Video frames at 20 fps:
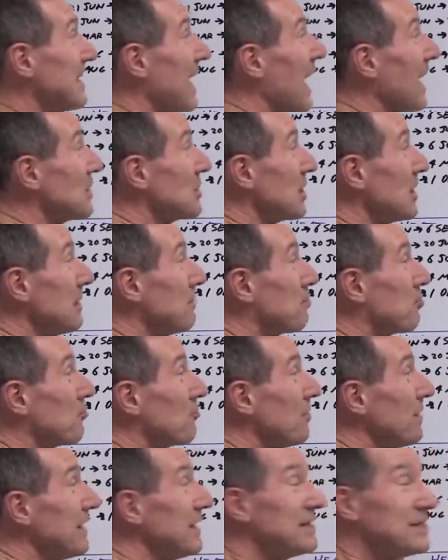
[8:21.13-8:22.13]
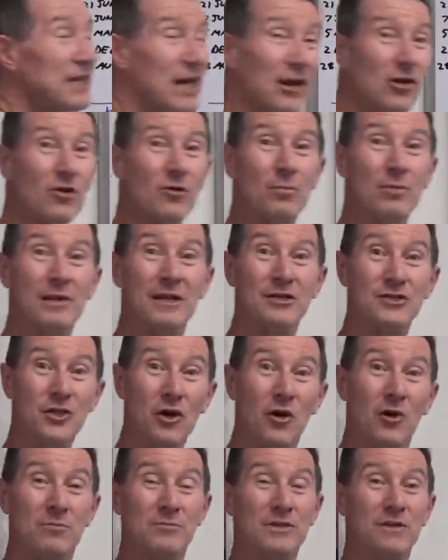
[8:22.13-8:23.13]
actually pretty terrible in
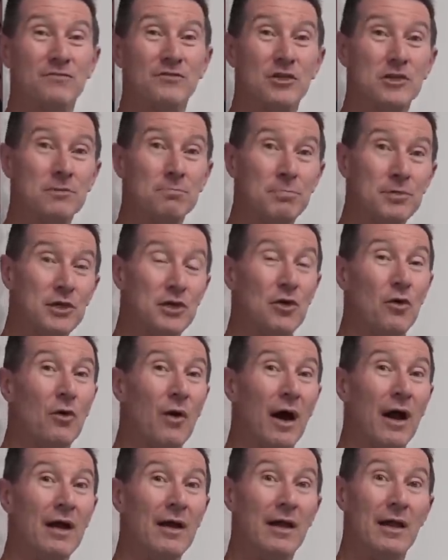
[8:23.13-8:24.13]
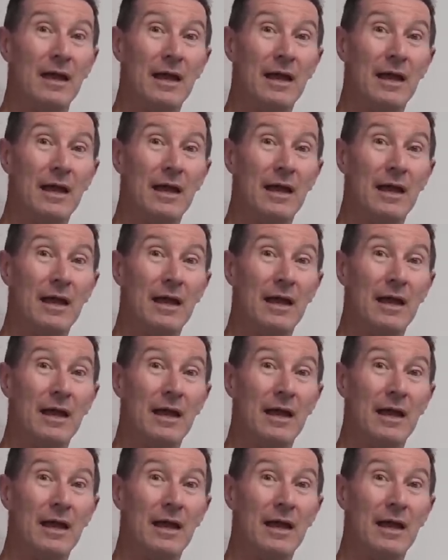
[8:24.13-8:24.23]
terms of just pure